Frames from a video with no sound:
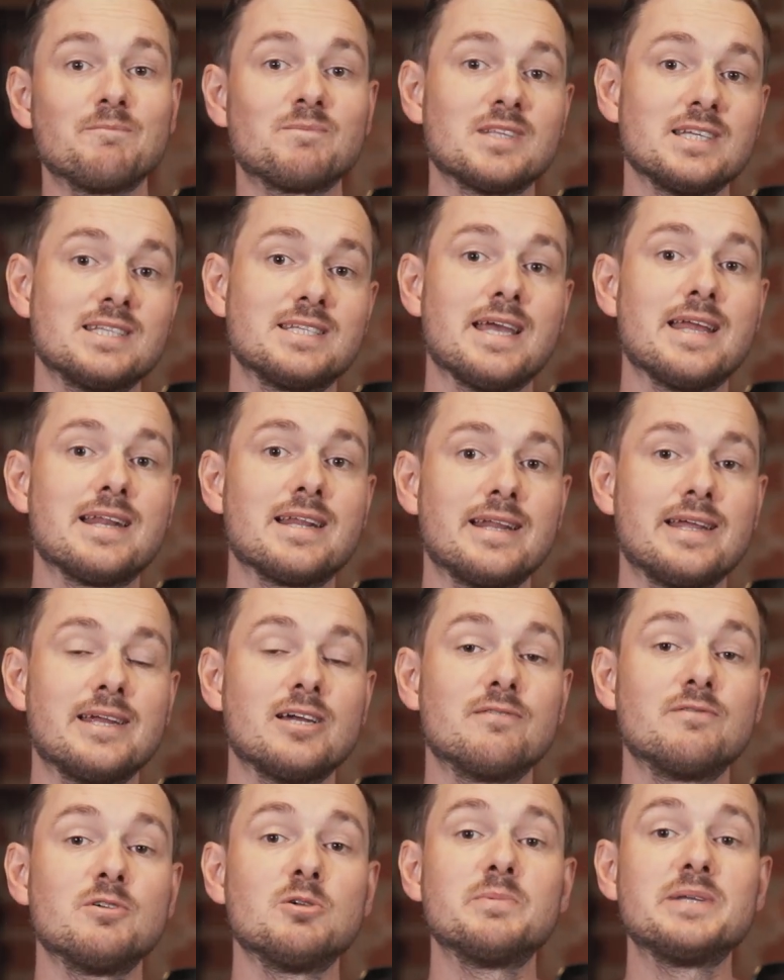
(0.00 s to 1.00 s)
the data
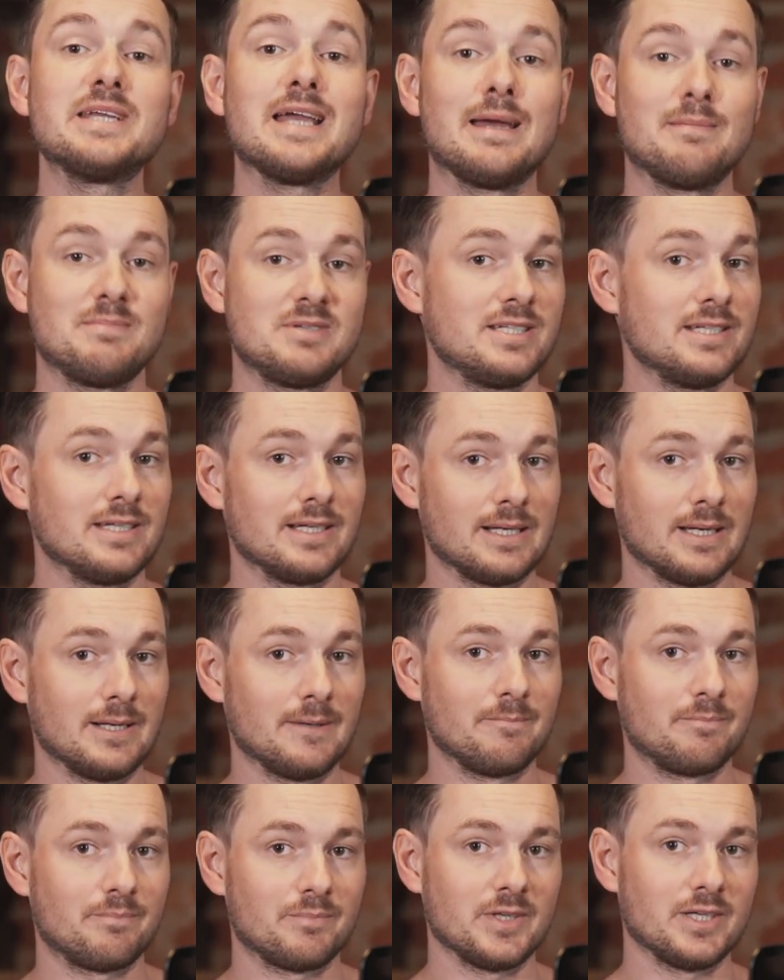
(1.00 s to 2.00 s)
layer will be empty
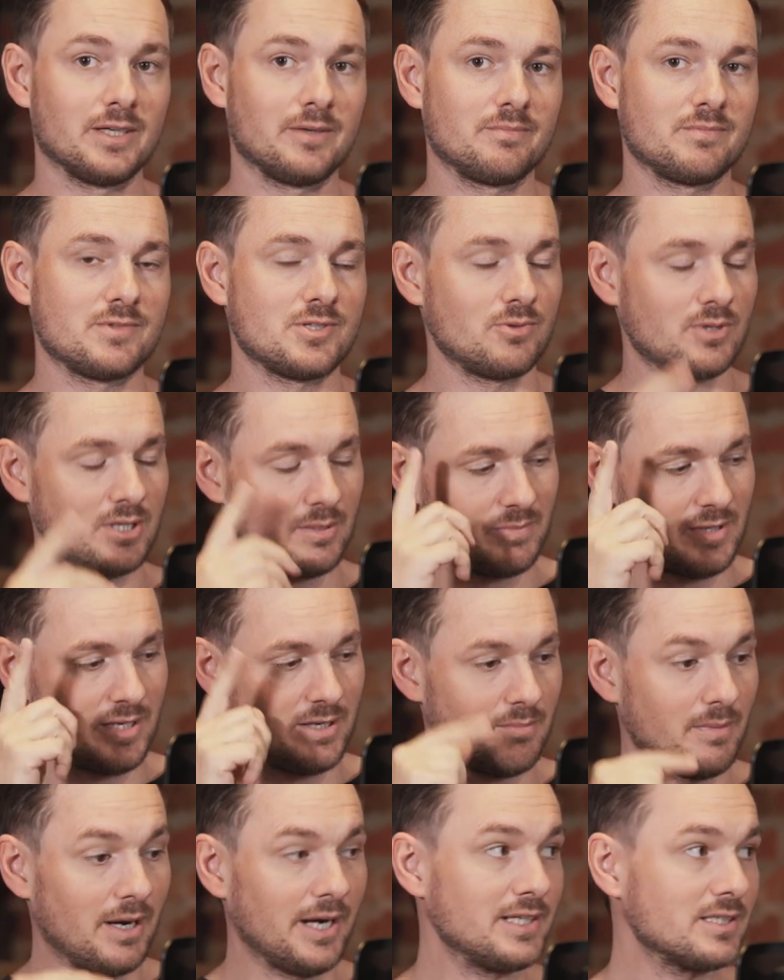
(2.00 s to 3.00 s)
again. Yeah, so keep that
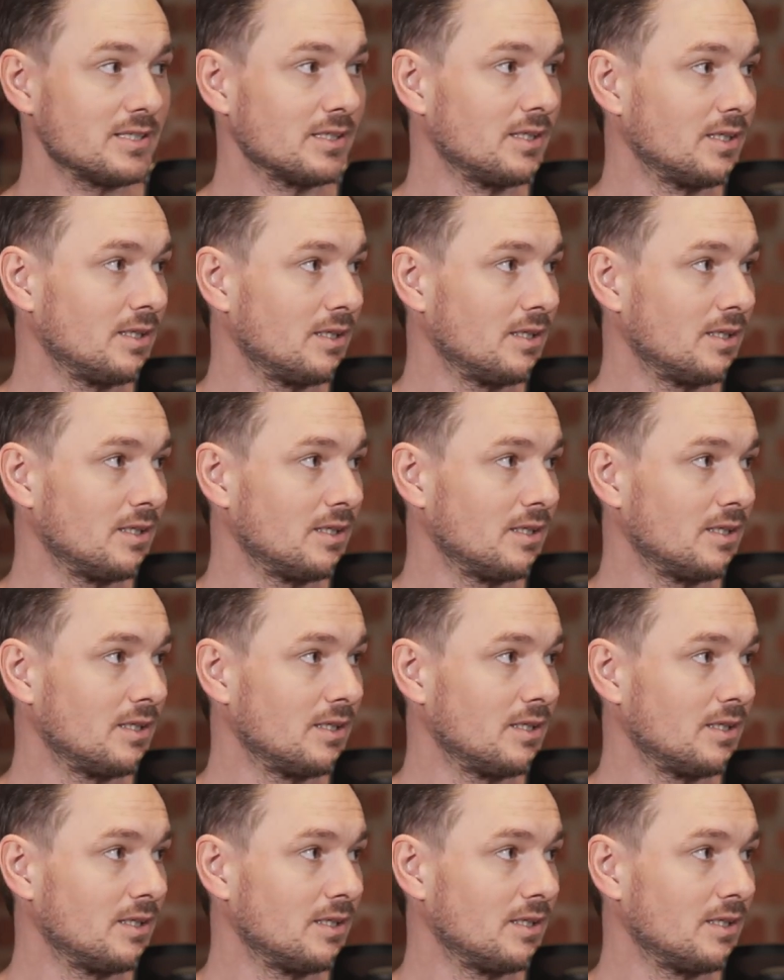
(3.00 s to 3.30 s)
in mind.